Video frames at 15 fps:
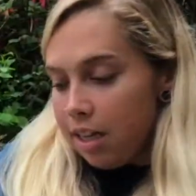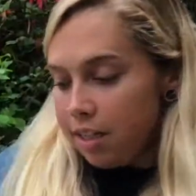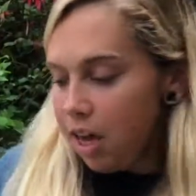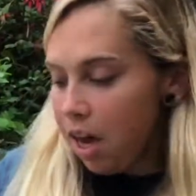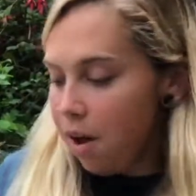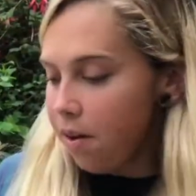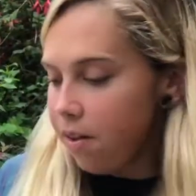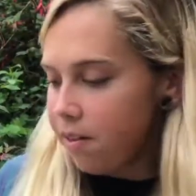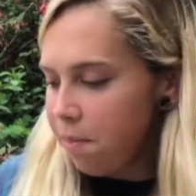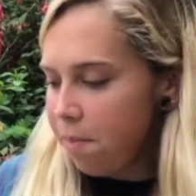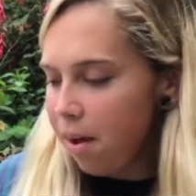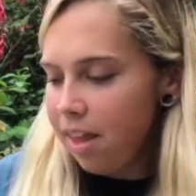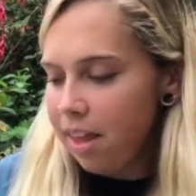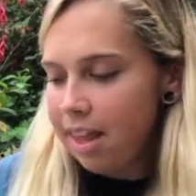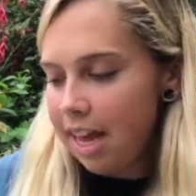So
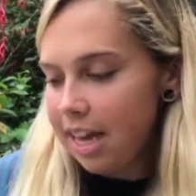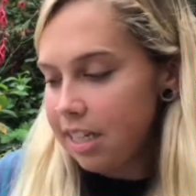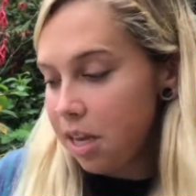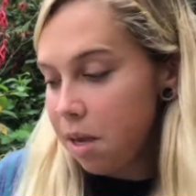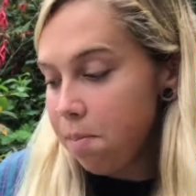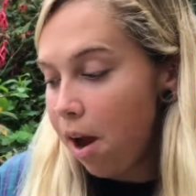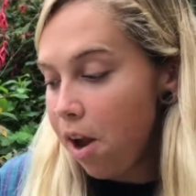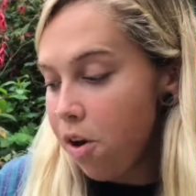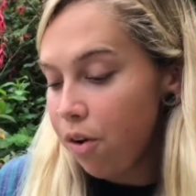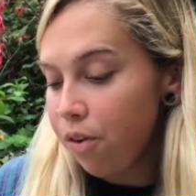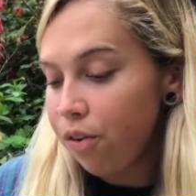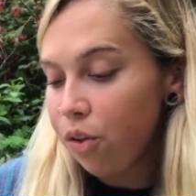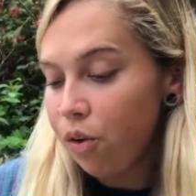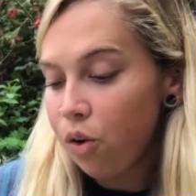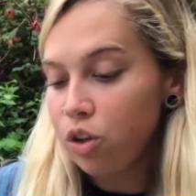some other things that you might not
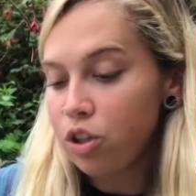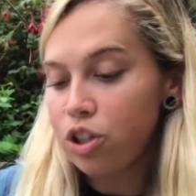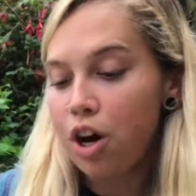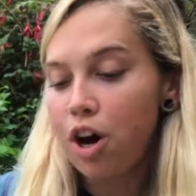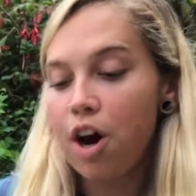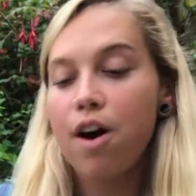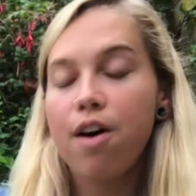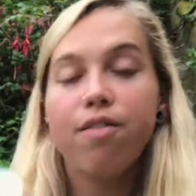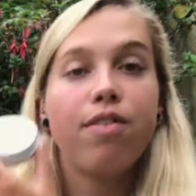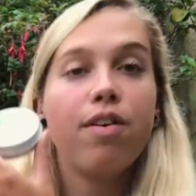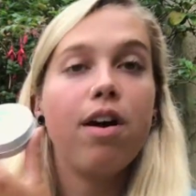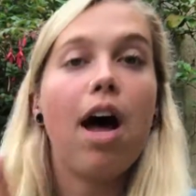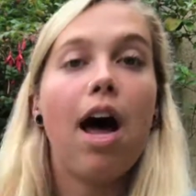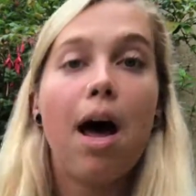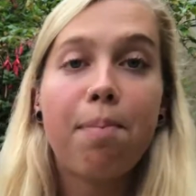have thought of,
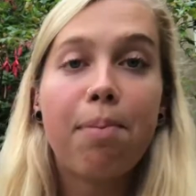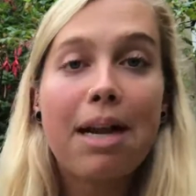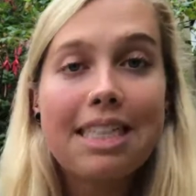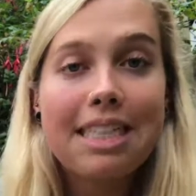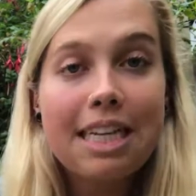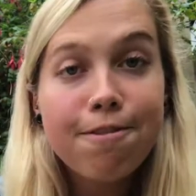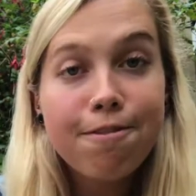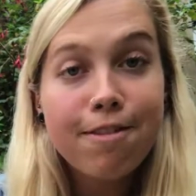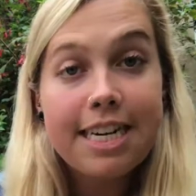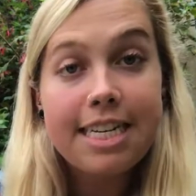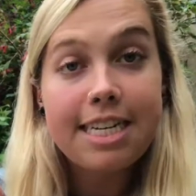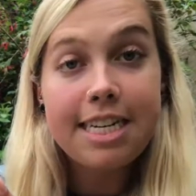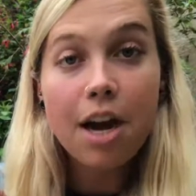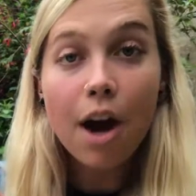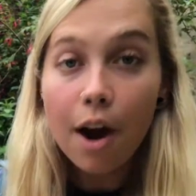
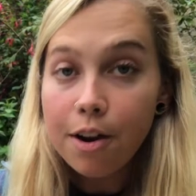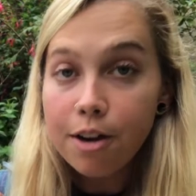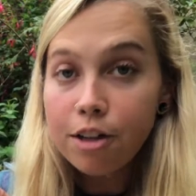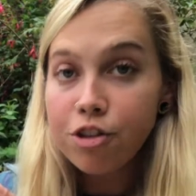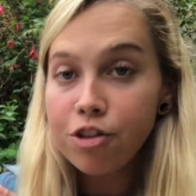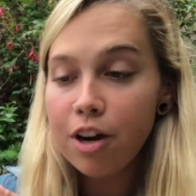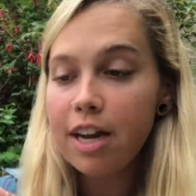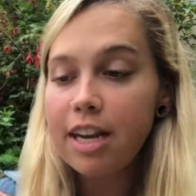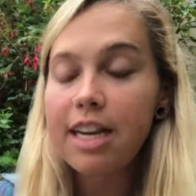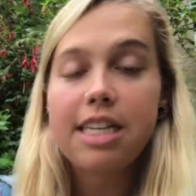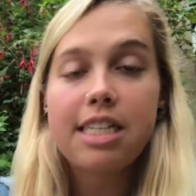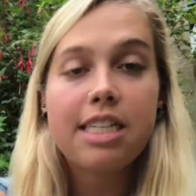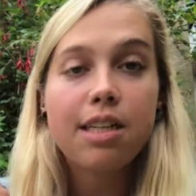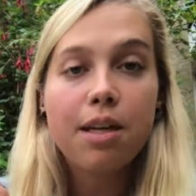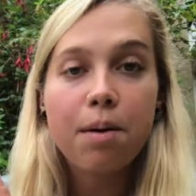plastic-free deodorant.
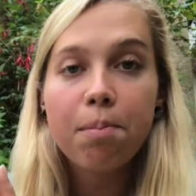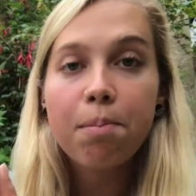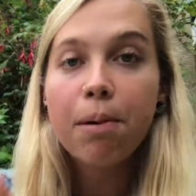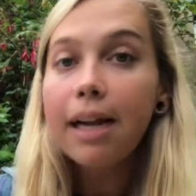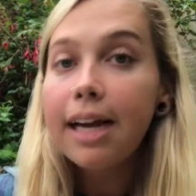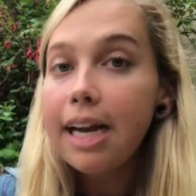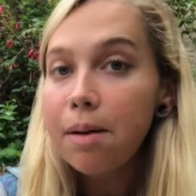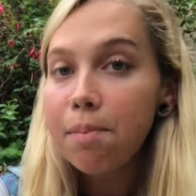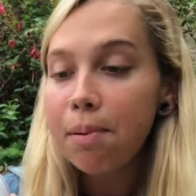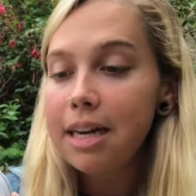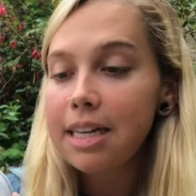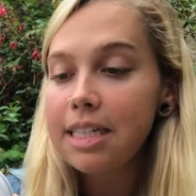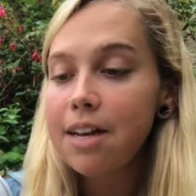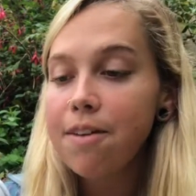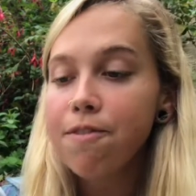This is completely
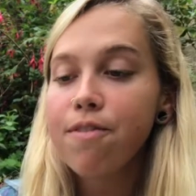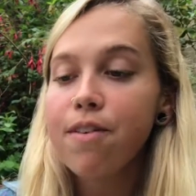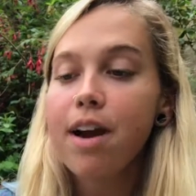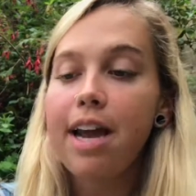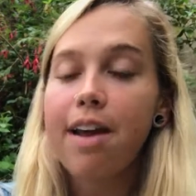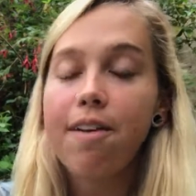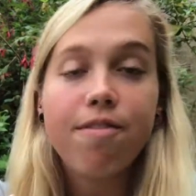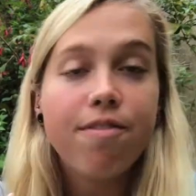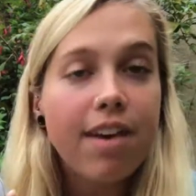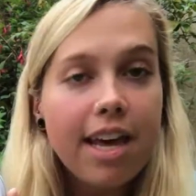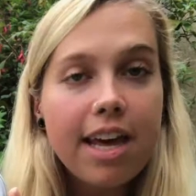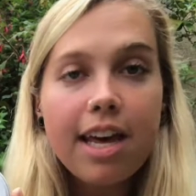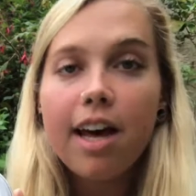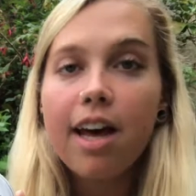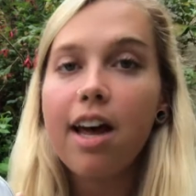plastic-free,
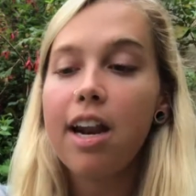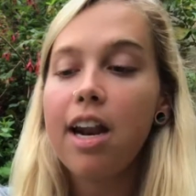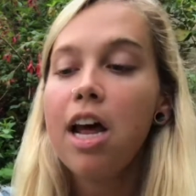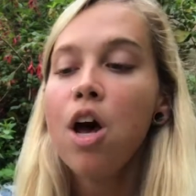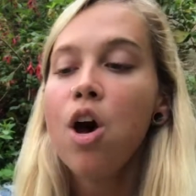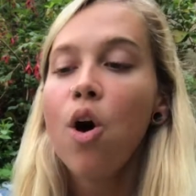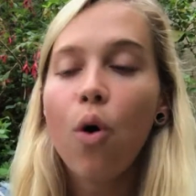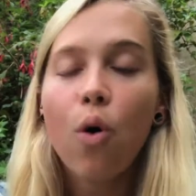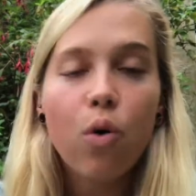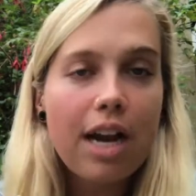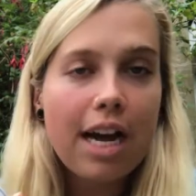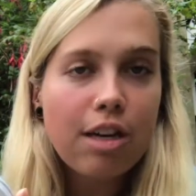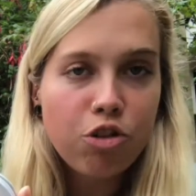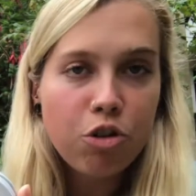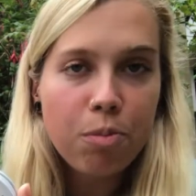vegan, all
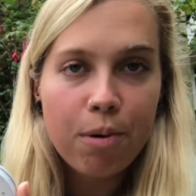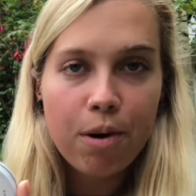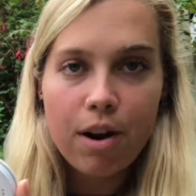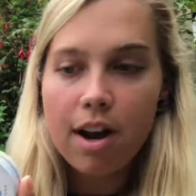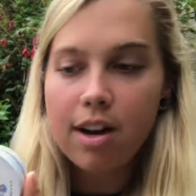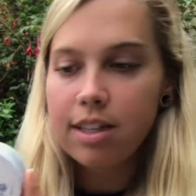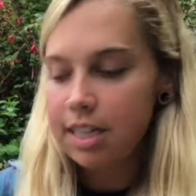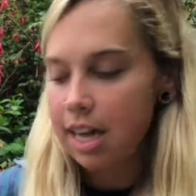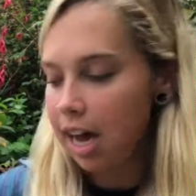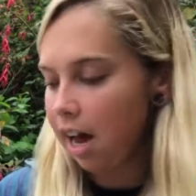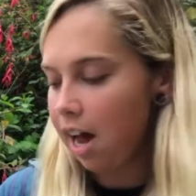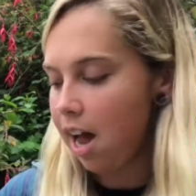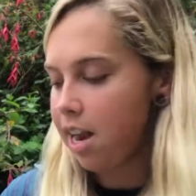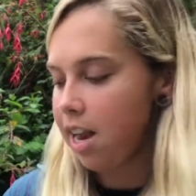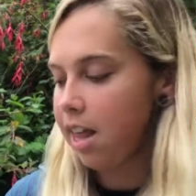natural products, that
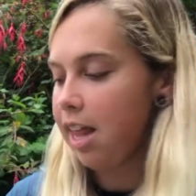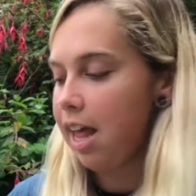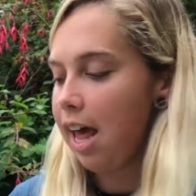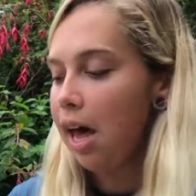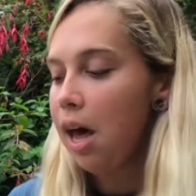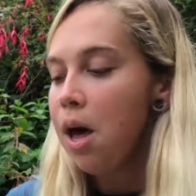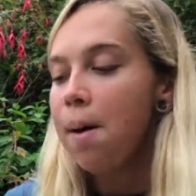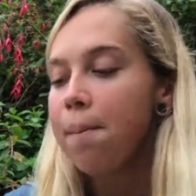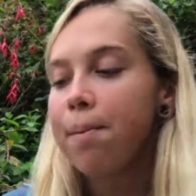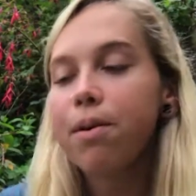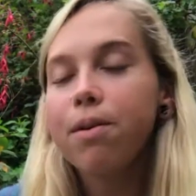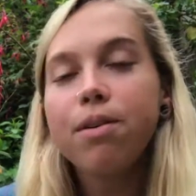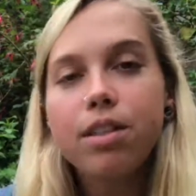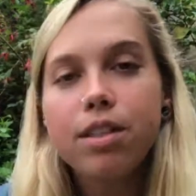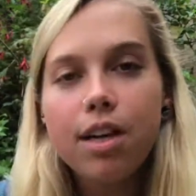kind of thing, but
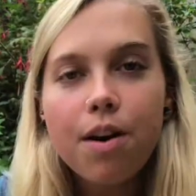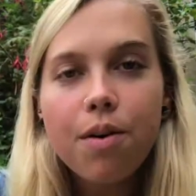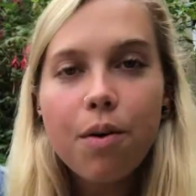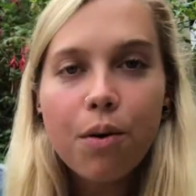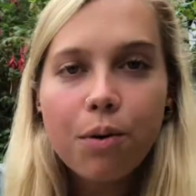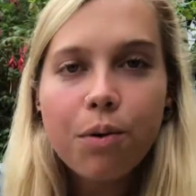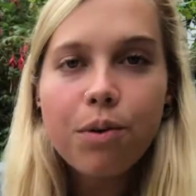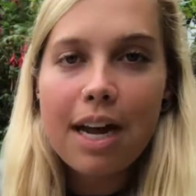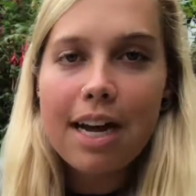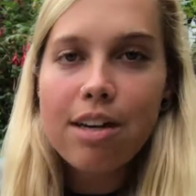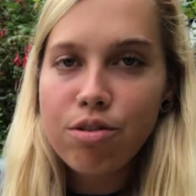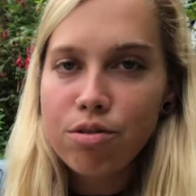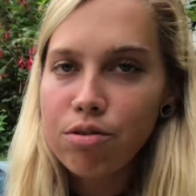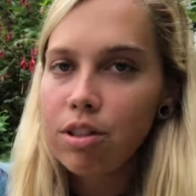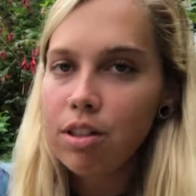also all
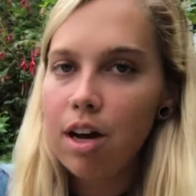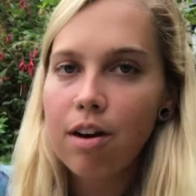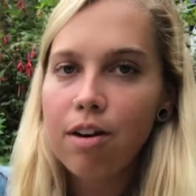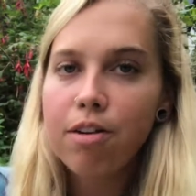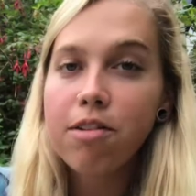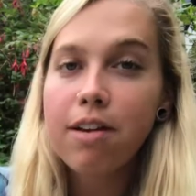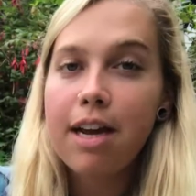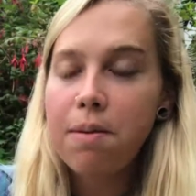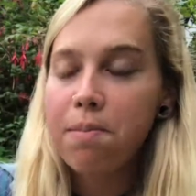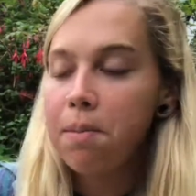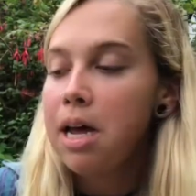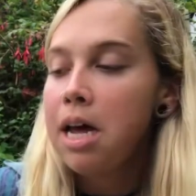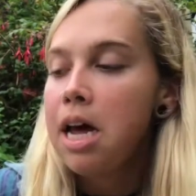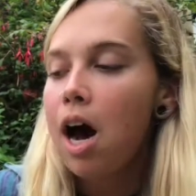natural sun cream.